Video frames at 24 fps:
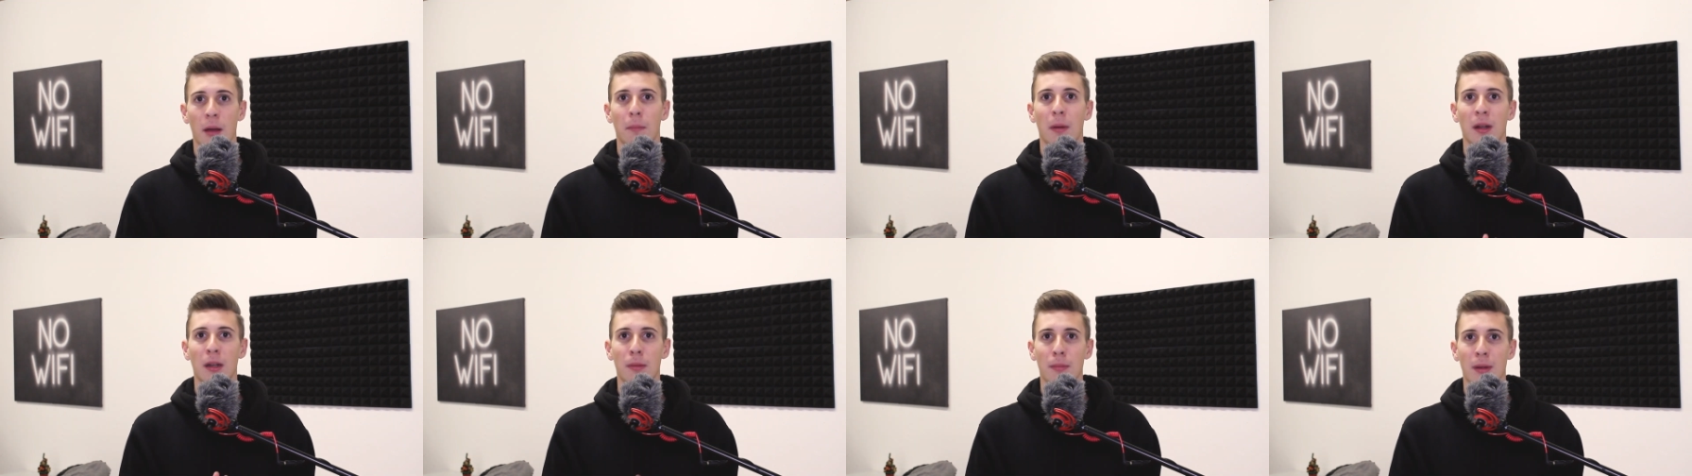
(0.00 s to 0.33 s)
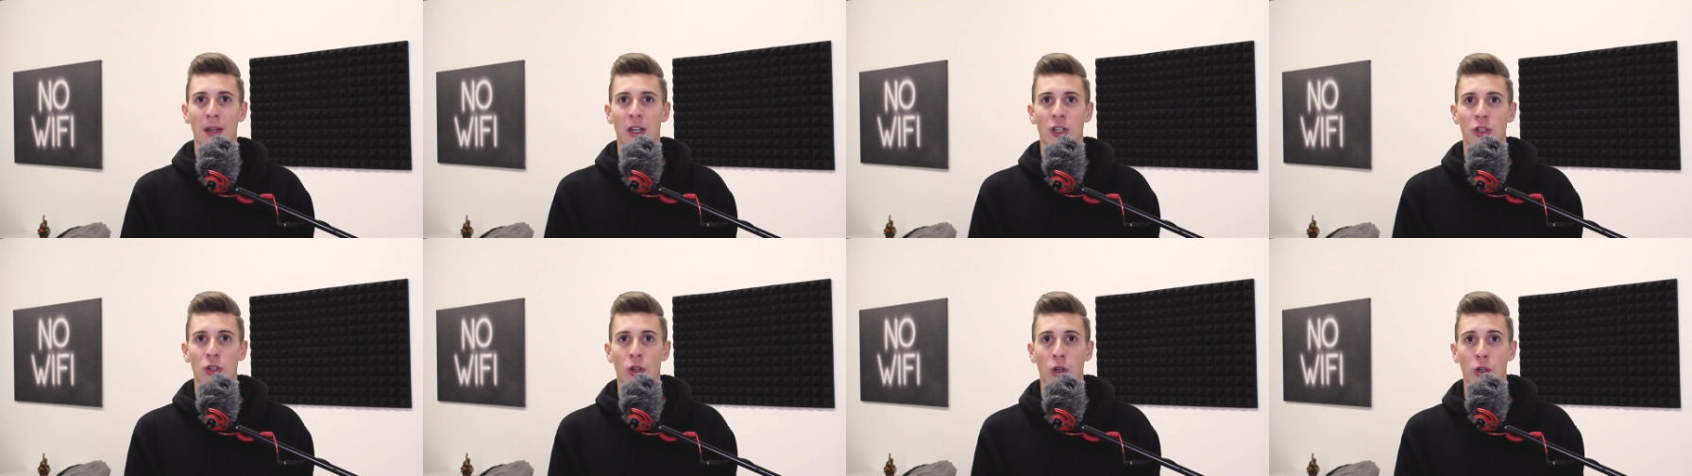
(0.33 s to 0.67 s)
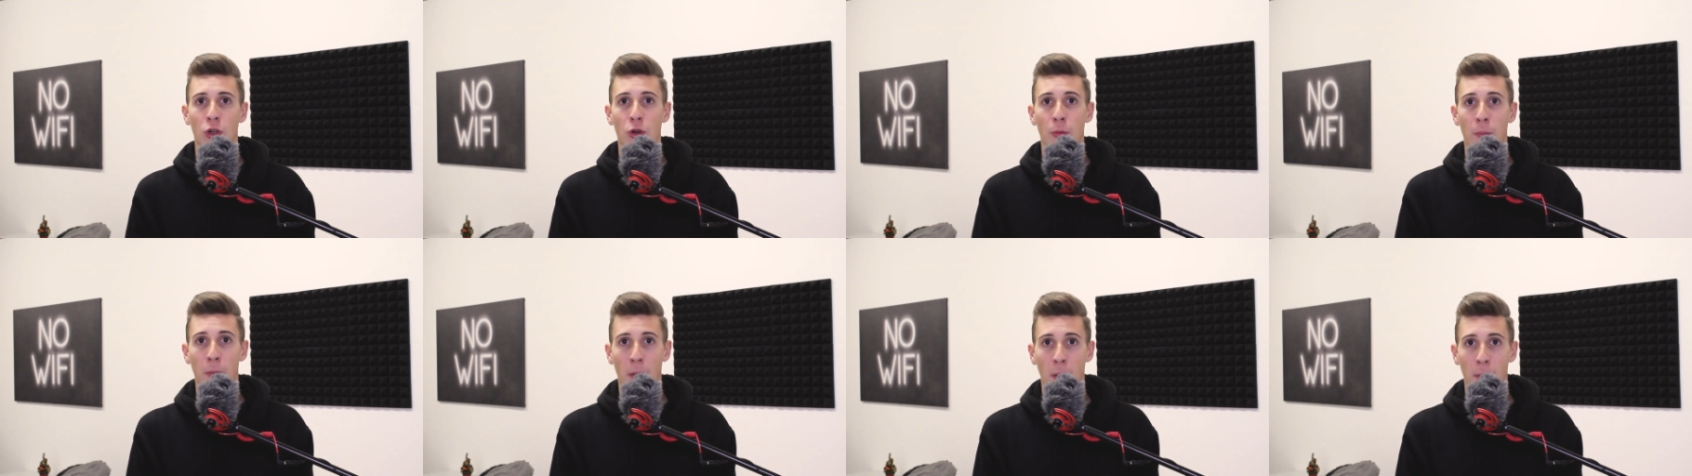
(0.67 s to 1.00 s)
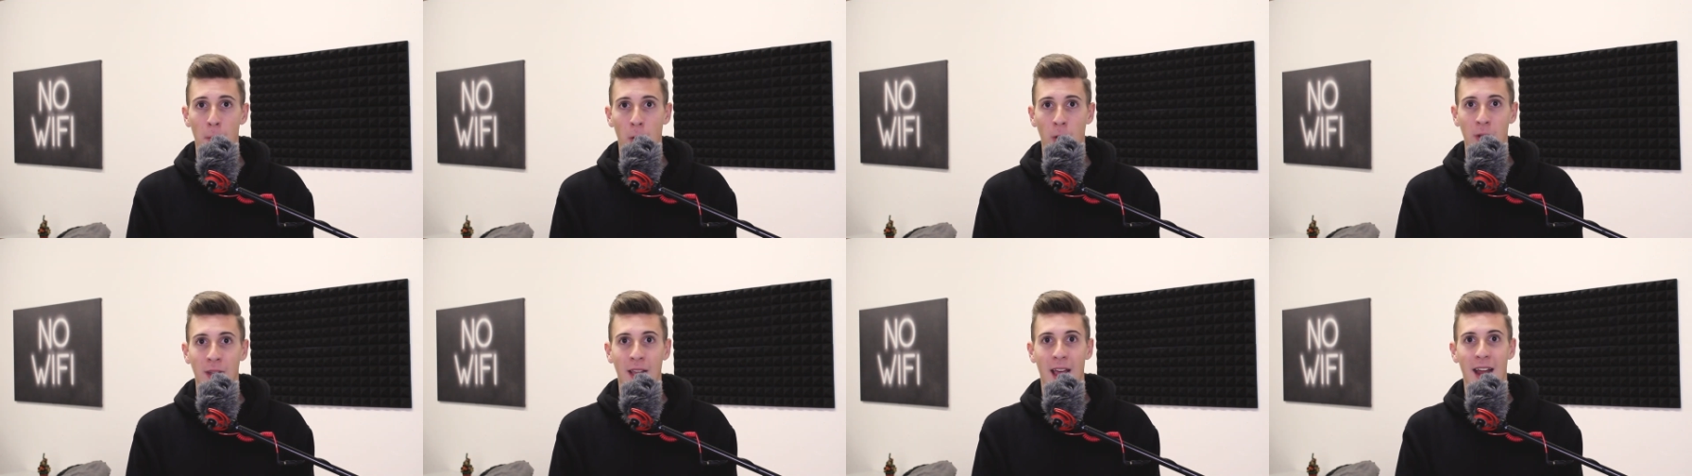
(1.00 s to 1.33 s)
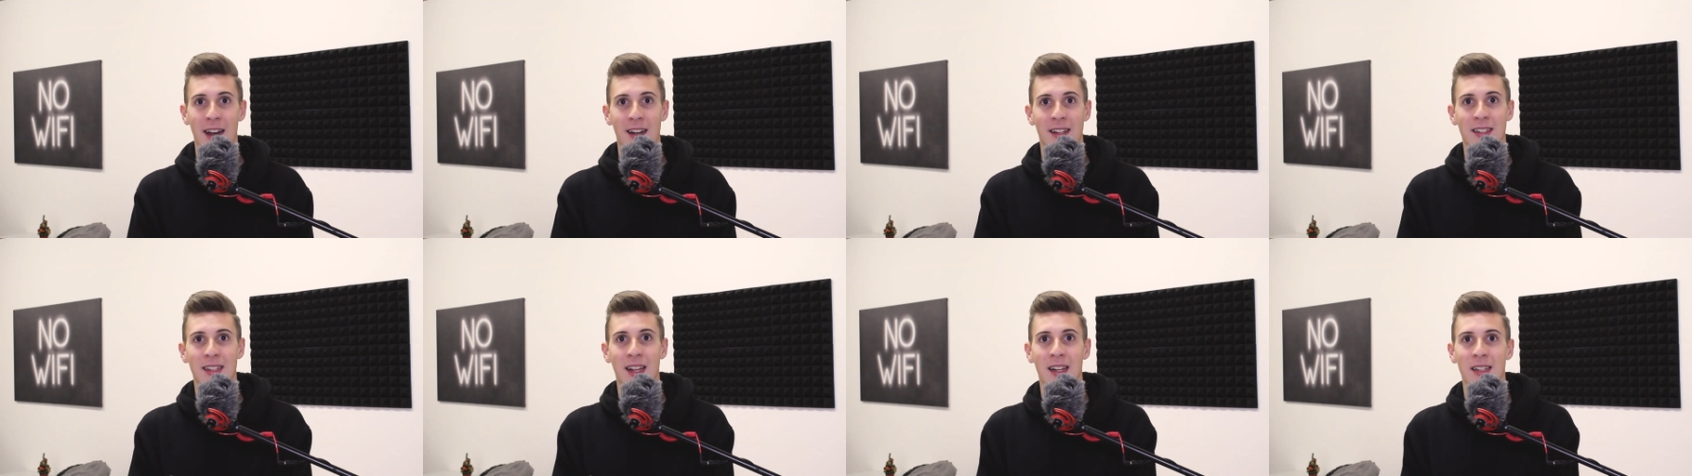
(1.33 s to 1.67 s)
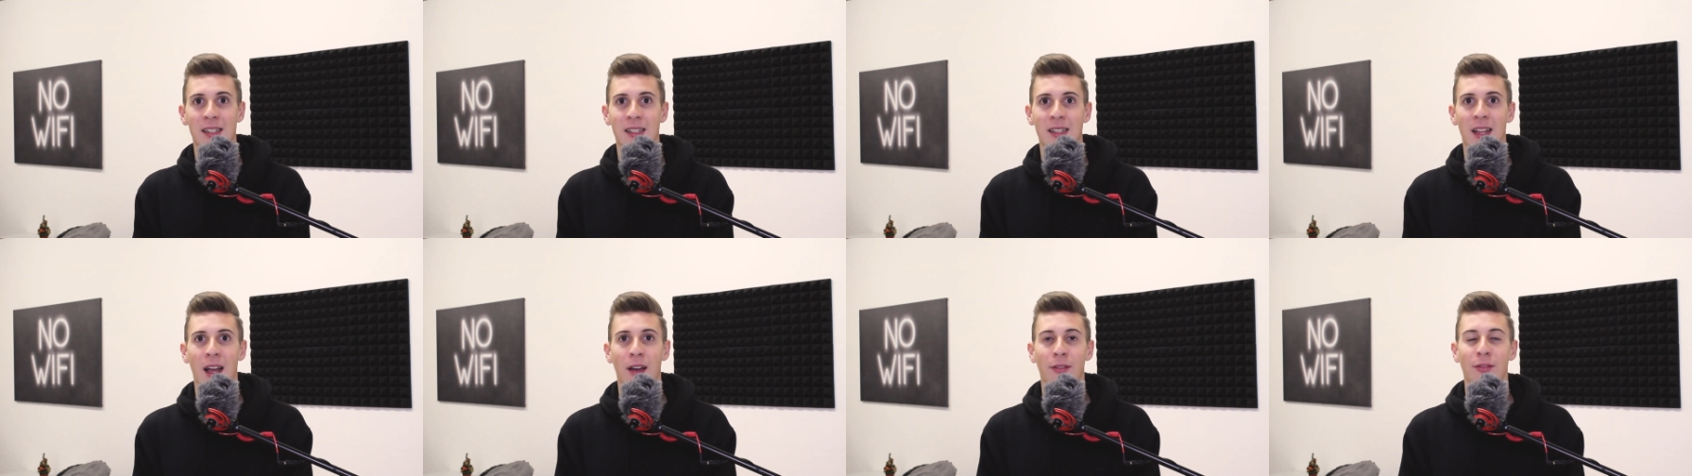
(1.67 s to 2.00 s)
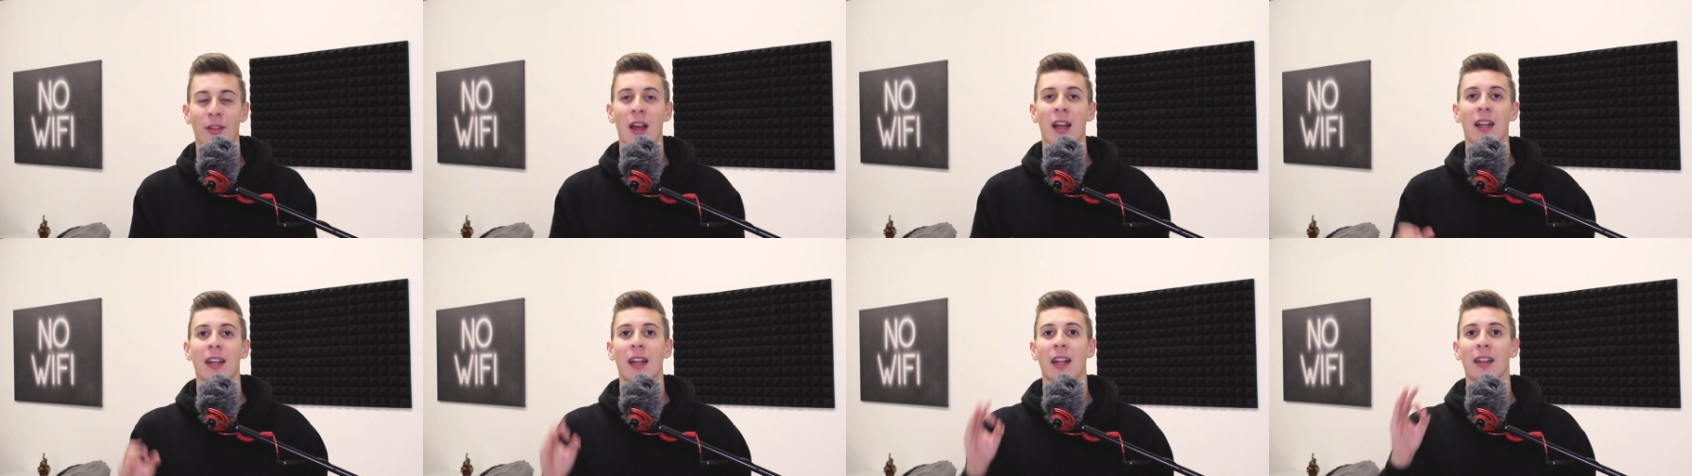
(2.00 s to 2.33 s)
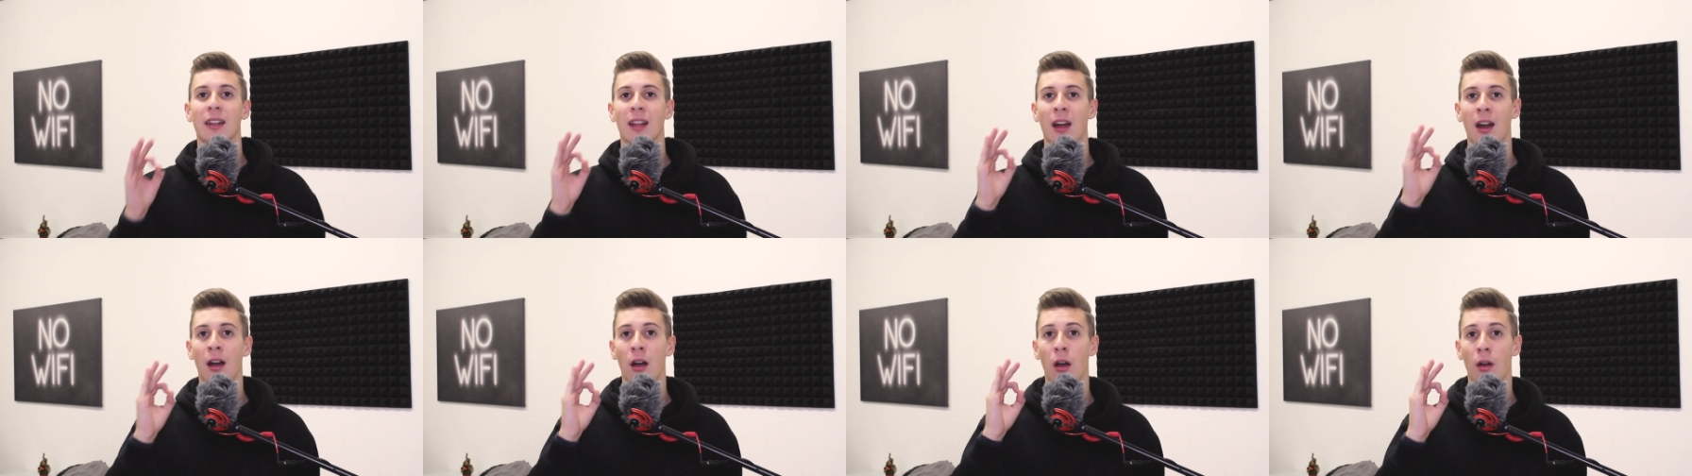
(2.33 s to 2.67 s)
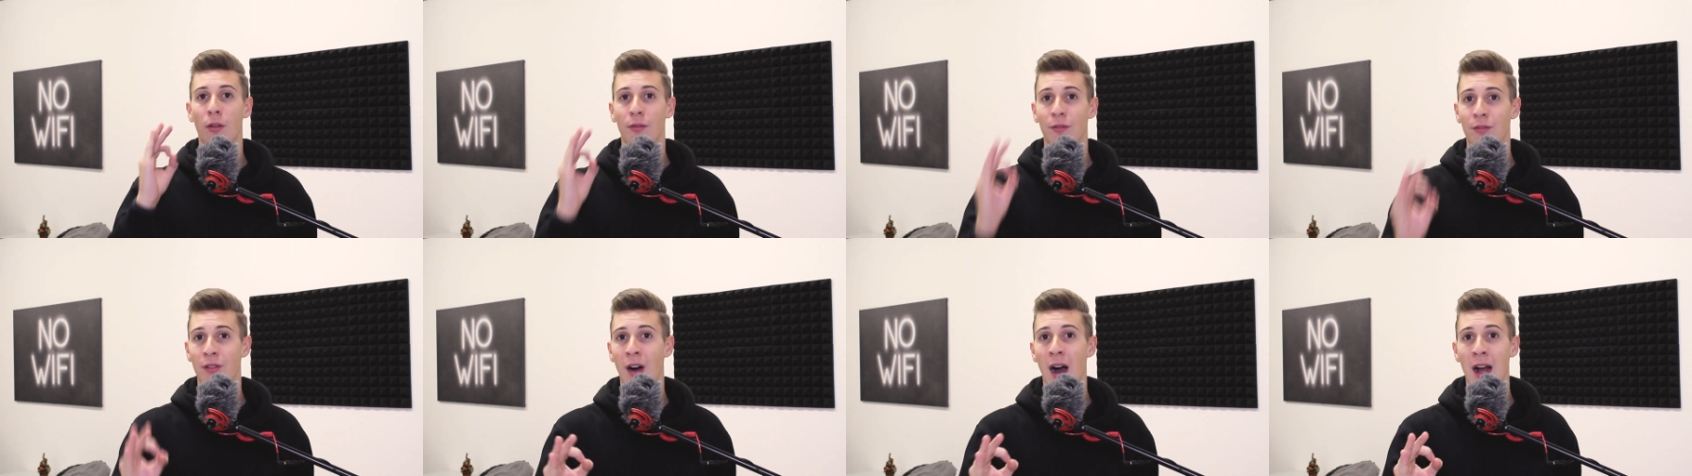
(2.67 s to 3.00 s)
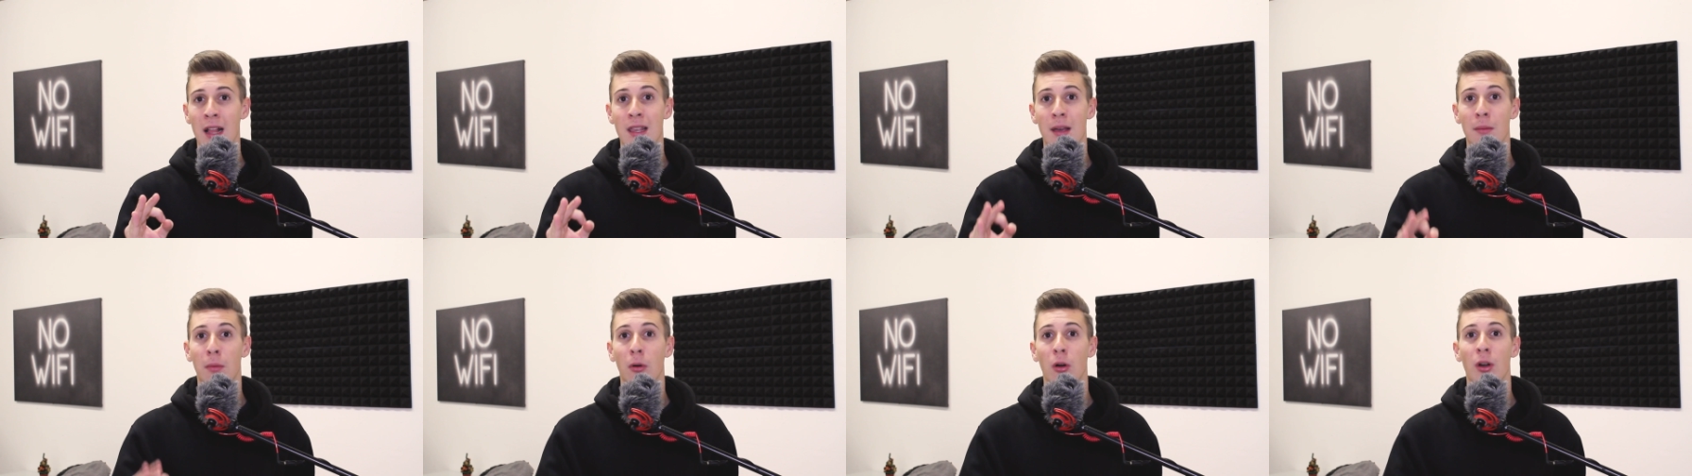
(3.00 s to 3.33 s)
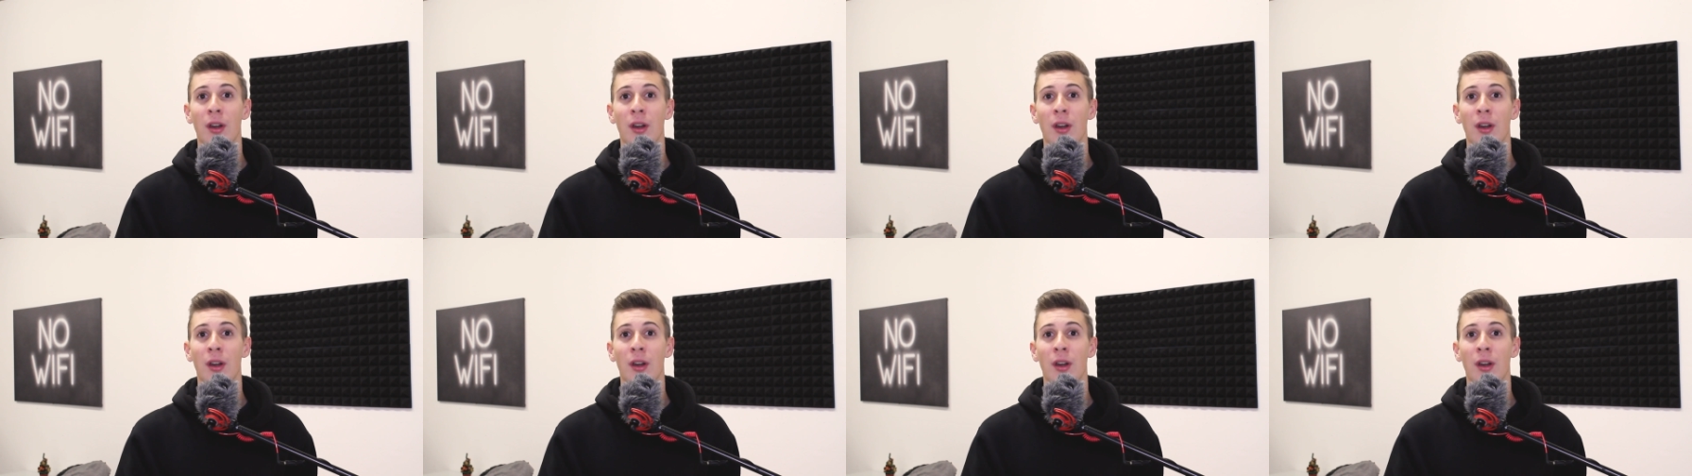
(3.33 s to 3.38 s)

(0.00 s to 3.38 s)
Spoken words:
But make sure to promote and sell stuff that are valuable.